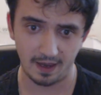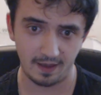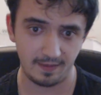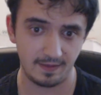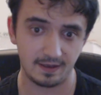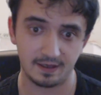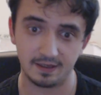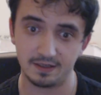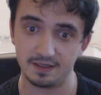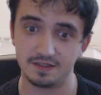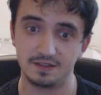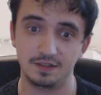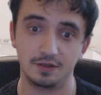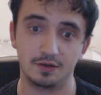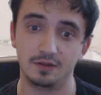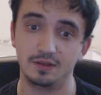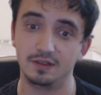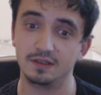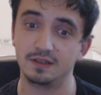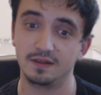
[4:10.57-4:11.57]
and they're gonna
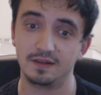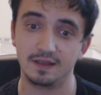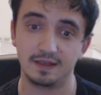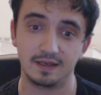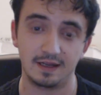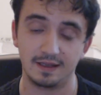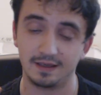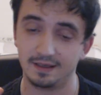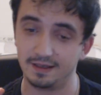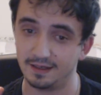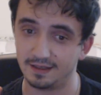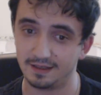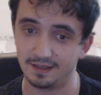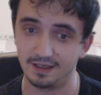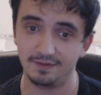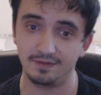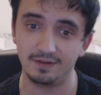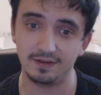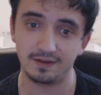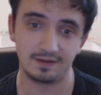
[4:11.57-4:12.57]
sit on it, they're not gonna
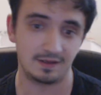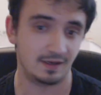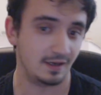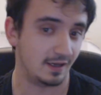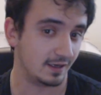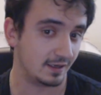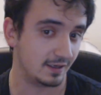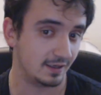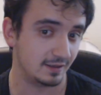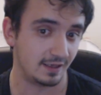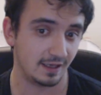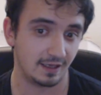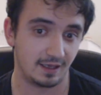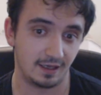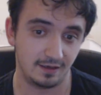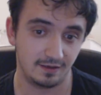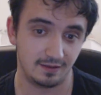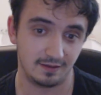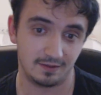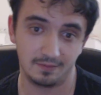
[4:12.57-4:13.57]
give it, they're not gonna take
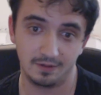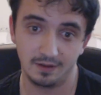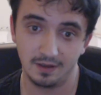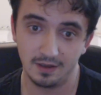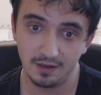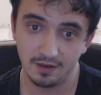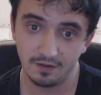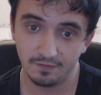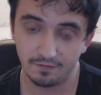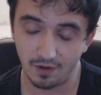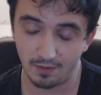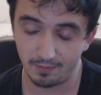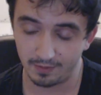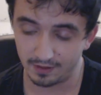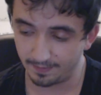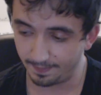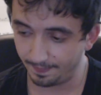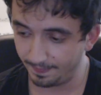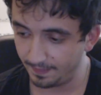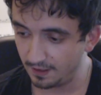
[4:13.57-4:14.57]
anything from
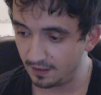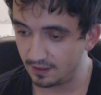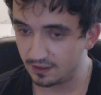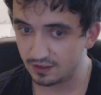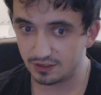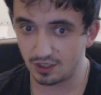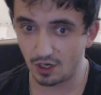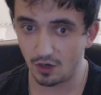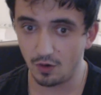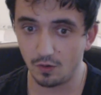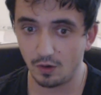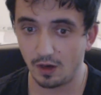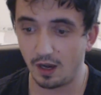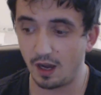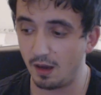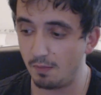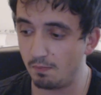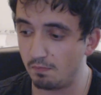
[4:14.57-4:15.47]
it. So